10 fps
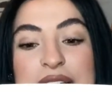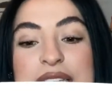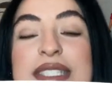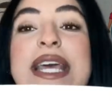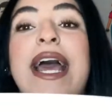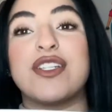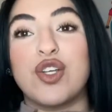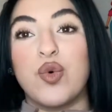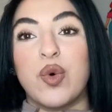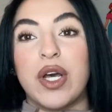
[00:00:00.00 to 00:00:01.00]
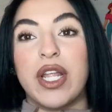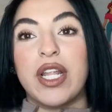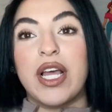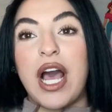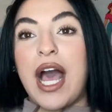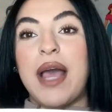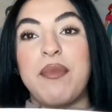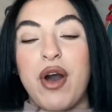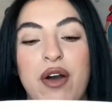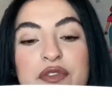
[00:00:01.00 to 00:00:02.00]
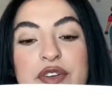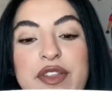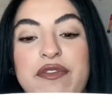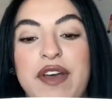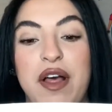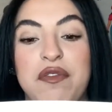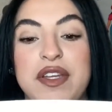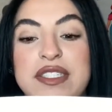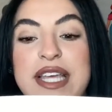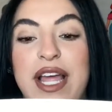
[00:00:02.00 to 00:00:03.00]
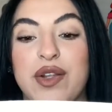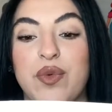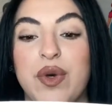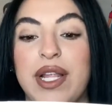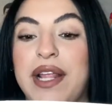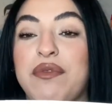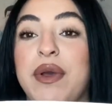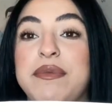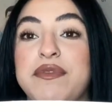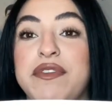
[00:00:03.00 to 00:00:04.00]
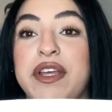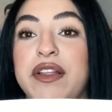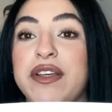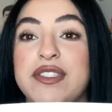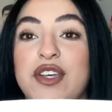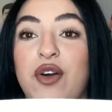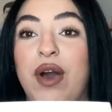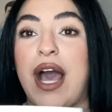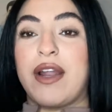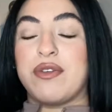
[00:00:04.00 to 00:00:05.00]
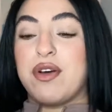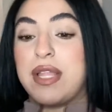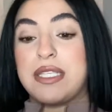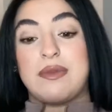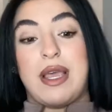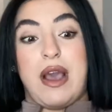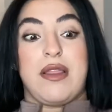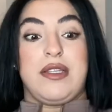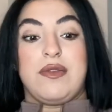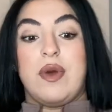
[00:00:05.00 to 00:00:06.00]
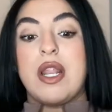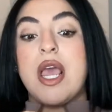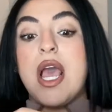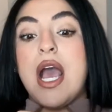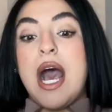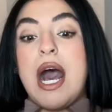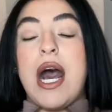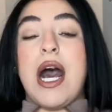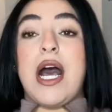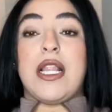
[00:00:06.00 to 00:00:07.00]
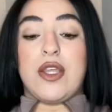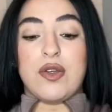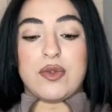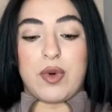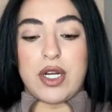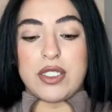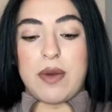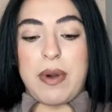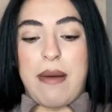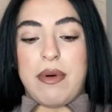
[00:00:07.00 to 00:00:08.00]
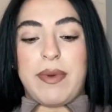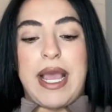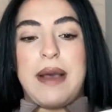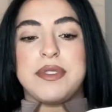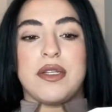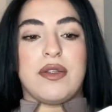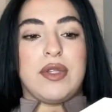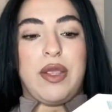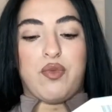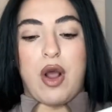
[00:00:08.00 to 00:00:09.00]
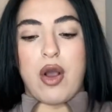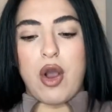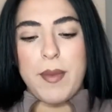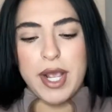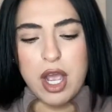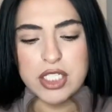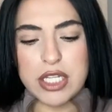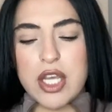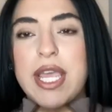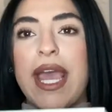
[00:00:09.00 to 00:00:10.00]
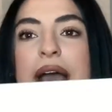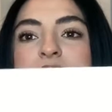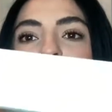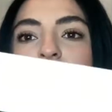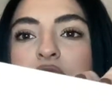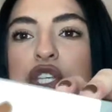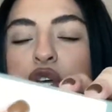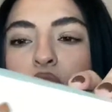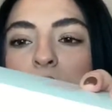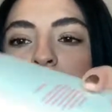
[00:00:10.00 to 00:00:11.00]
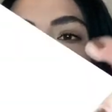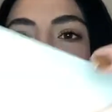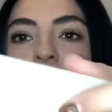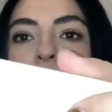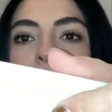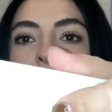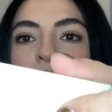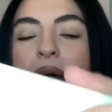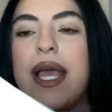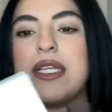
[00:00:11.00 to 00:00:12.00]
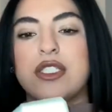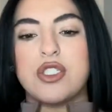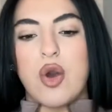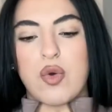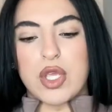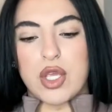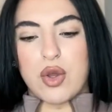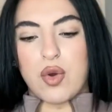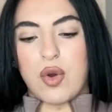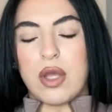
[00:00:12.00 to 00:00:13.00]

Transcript: sandalwood. I'm all for the velvet sandalwood and whipped vanilla, so I don't know, that's why I got this one. Uh, those words are probably absolutely wrong. Oh my gosh, and look, it has like a to and a from. That is so cute.